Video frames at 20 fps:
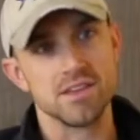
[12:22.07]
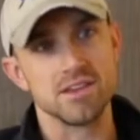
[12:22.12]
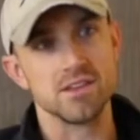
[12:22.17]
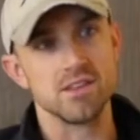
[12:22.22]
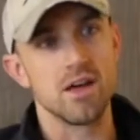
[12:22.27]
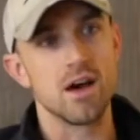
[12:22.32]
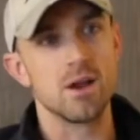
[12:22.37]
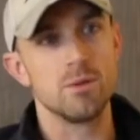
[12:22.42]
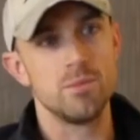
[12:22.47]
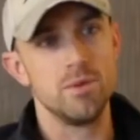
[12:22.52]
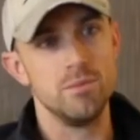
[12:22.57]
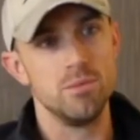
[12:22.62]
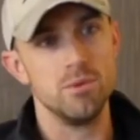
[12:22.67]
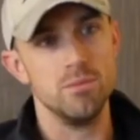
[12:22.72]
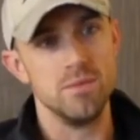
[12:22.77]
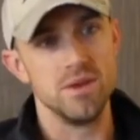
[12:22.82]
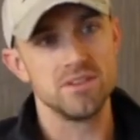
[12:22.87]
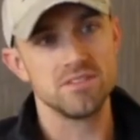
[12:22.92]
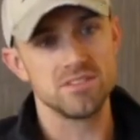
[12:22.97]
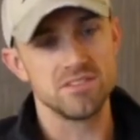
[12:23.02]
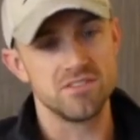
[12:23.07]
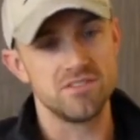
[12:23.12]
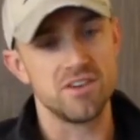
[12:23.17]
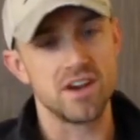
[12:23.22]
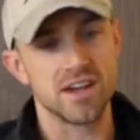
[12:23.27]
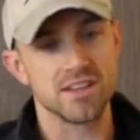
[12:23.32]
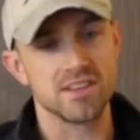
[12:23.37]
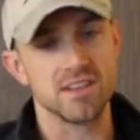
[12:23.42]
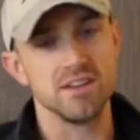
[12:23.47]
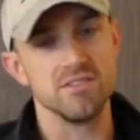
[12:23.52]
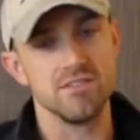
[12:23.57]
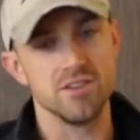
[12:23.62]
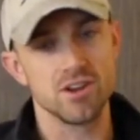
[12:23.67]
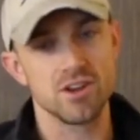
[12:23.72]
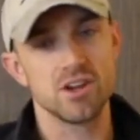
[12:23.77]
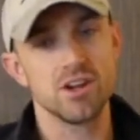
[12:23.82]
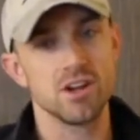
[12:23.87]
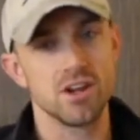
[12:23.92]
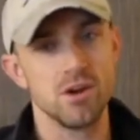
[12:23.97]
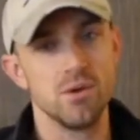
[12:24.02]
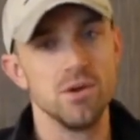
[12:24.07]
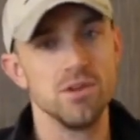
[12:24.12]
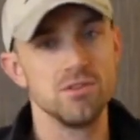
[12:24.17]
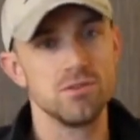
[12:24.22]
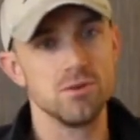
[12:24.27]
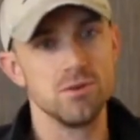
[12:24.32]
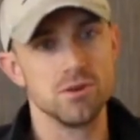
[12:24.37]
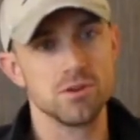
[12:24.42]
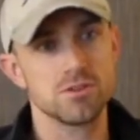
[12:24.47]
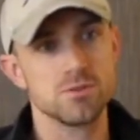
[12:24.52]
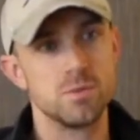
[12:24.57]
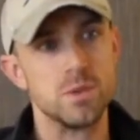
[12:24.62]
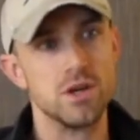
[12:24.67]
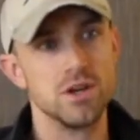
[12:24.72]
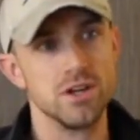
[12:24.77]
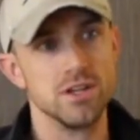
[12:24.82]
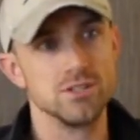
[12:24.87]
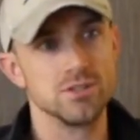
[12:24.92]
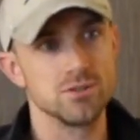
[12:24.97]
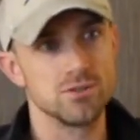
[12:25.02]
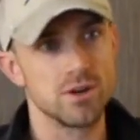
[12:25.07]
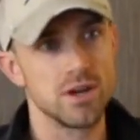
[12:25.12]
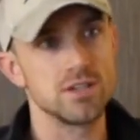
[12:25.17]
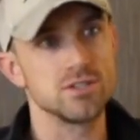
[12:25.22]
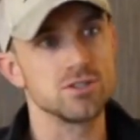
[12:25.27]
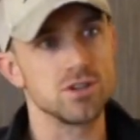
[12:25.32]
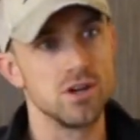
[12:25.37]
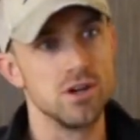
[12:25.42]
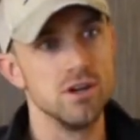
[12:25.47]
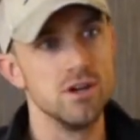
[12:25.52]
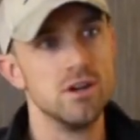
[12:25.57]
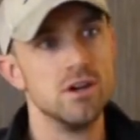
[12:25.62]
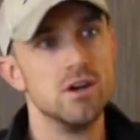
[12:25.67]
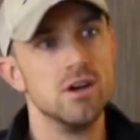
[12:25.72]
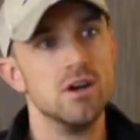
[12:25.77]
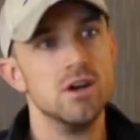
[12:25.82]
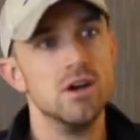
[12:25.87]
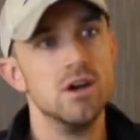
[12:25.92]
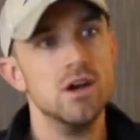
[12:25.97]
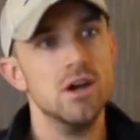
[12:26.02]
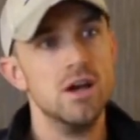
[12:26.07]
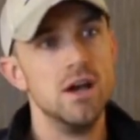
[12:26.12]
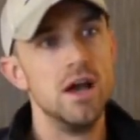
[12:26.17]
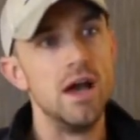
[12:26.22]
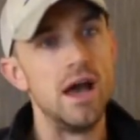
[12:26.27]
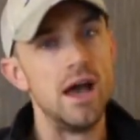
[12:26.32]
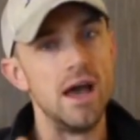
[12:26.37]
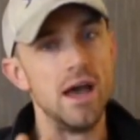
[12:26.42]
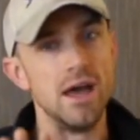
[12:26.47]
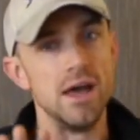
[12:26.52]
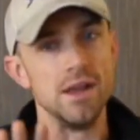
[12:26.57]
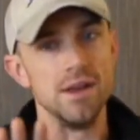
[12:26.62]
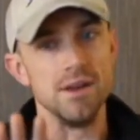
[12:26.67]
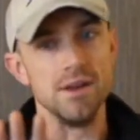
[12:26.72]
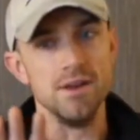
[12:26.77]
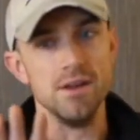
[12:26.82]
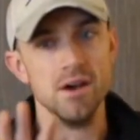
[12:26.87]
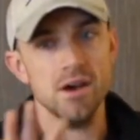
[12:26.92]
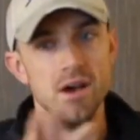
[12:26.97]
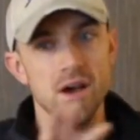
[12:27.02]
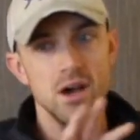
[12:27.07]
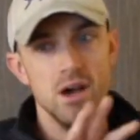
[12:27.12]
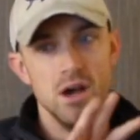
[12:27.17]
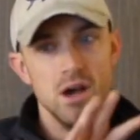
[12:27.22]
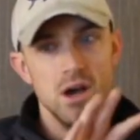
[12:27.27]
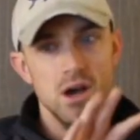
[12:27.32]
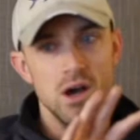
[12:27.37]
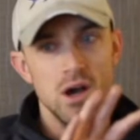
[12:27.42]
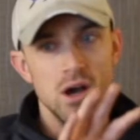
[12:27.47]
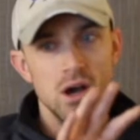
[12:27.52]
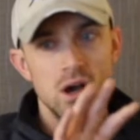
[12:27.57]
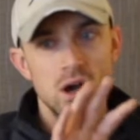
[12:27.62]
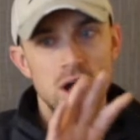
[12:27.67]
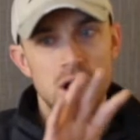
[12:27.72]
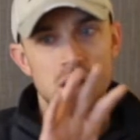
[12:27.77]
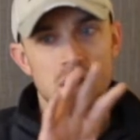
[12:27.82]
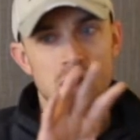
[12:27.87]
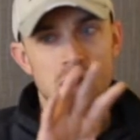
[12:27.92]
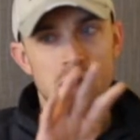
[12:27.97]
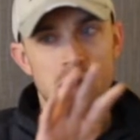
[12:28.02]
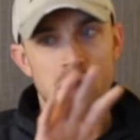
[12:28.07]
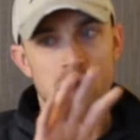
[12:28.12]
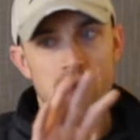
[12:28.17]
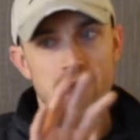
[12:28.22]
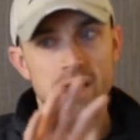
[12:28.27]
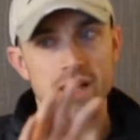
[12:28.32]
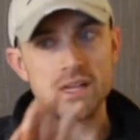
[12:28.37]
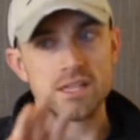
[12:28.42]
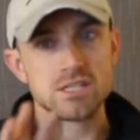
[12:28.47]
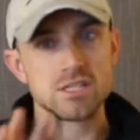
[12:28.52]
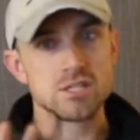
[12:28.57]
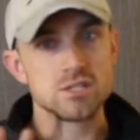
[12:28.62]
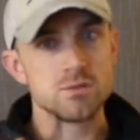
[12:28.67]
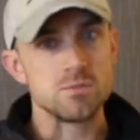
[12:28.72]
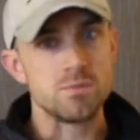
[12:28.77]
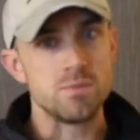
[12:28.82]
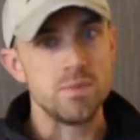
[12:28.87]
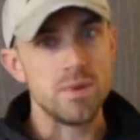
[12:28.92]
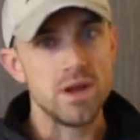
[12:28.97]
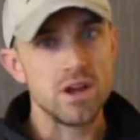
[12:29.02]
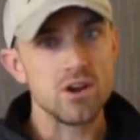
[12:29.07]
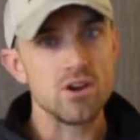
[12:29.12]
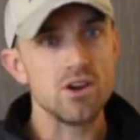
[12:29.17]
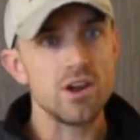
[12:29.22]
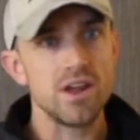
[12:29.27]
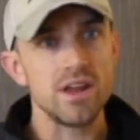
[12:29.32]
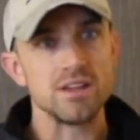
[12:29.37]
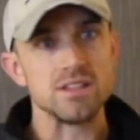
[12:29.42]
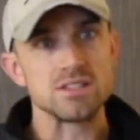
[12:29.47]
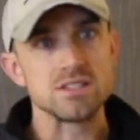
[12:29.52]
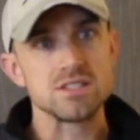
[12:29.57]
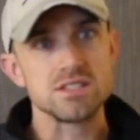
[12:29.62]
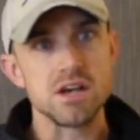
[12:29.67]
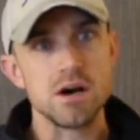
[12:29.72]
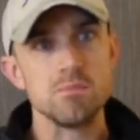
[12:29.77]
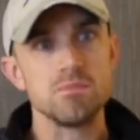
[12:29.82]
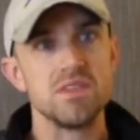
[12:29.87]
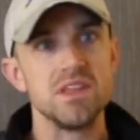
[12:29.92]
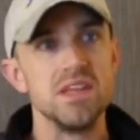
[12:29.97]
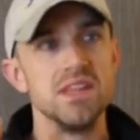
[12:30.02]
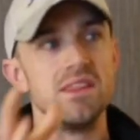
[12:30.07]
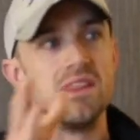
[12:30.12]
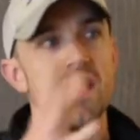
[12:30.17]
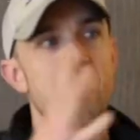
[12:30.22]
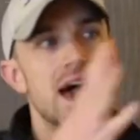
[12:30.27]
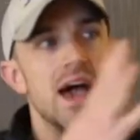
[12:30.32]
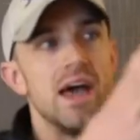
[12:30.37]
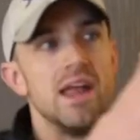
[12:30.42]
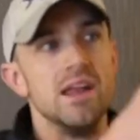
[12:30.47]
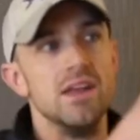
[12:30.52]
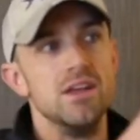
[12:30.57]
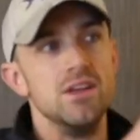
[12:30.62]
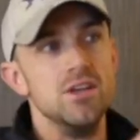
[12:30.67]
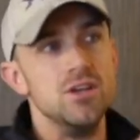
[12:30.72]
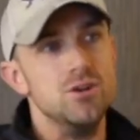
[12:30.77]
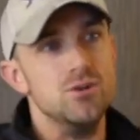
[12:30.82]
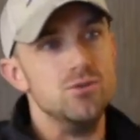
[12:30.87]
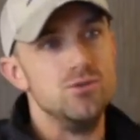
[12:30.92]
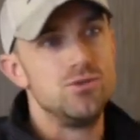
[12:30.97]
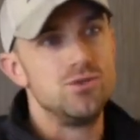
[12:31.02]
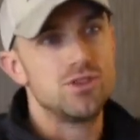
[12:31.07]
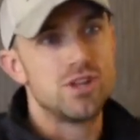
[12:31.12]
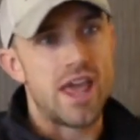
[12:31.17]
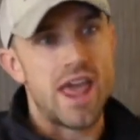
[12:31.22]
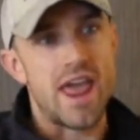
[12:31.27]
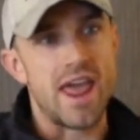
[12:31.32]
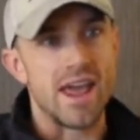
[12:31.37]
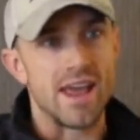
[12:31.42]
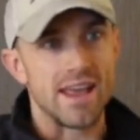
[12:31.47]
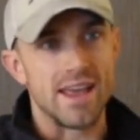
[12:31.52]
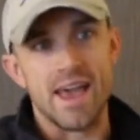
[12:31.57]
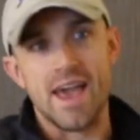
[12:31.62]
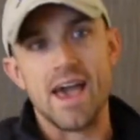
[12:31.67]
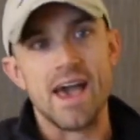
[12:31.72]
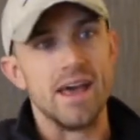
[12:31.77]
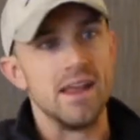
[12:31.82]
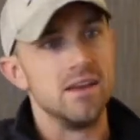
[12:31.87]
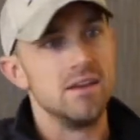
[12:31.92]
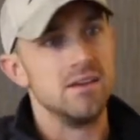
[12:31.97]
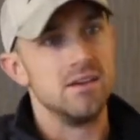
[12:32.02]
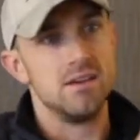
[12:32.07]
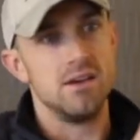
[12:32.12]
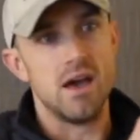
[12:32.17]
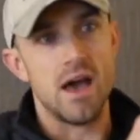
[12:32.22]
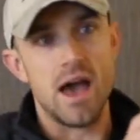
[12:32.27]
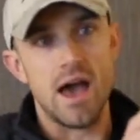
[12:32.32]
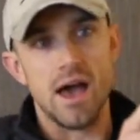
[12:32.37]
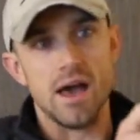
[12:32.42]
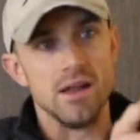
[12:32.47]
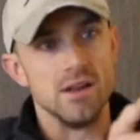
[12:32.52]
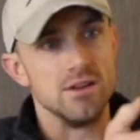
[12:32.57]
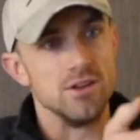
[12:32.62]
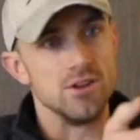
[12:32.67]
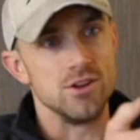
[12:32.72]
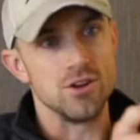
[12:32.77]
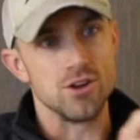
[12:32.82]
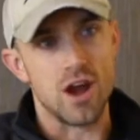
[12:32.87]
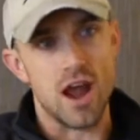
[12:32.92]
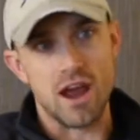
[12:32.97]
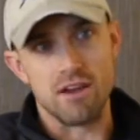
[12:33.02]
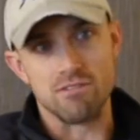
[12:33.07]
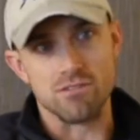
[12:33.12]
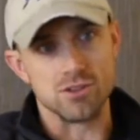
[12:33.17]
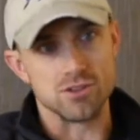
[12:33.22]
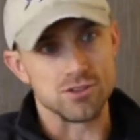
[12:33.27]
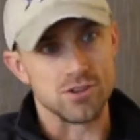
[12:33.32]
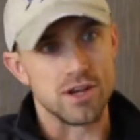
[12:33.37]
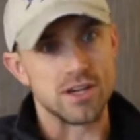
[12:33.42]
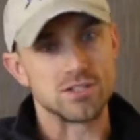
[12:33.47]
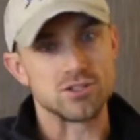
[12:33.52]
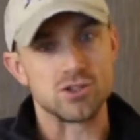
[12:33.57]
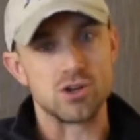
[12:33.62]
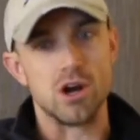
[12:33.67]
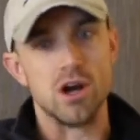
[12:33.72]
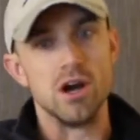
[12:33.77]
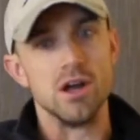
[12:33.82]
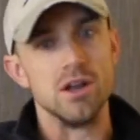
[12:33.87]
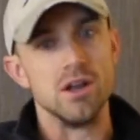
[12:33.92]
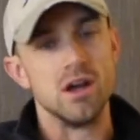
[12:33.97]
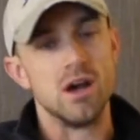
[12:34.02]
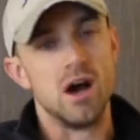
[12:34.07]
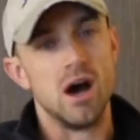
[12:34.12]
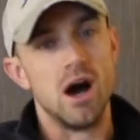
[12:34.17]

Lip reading: I think a lot of people miss the fact that if you're going to go into an experiential restaurant and experience something that you can't get at your average restaurant,